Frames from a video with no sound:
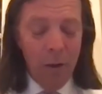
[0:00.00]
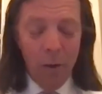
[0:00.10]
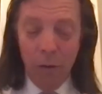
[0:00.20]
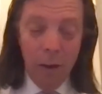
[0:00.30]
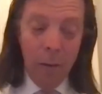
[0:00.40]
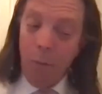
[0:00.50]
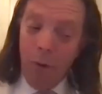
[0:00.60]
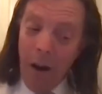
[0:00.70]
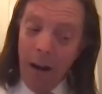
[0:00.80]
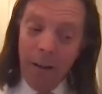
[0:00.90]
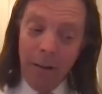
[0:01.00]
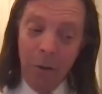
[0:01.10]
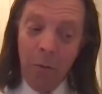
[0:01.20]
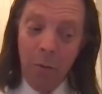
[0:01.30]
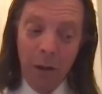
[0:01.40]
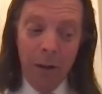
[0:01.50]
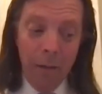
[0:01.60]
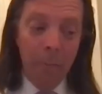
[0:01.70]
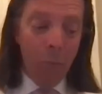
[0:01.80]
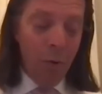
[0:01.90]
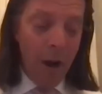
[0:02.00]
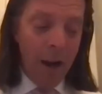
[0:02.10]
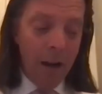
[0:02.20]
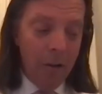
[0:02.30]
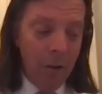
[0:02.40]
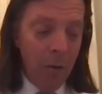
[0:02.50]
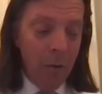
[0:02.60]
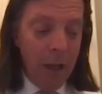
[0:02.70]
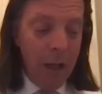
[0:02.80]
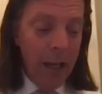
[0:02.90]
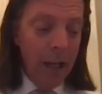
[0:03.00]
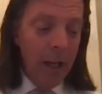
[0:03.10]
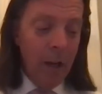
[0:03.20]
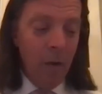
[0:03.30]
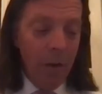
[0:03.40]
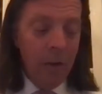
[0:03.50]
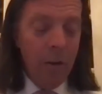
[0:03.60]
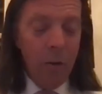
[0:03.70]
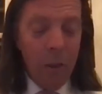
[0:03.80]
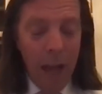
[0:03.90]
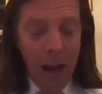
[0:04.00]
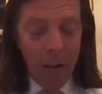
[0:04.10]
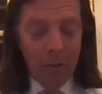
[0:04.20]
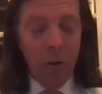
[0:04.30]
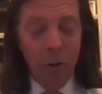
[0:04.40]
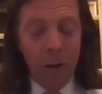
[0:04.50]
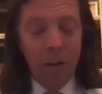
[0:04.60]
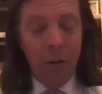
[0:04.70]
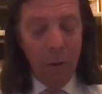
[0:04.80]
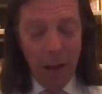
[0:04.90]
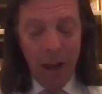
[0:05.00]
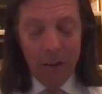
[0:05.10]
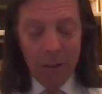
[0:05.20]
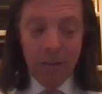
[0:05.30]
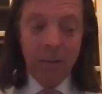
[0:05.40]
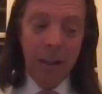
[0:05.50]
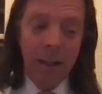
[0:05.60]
Because prior to the, the early 2000s,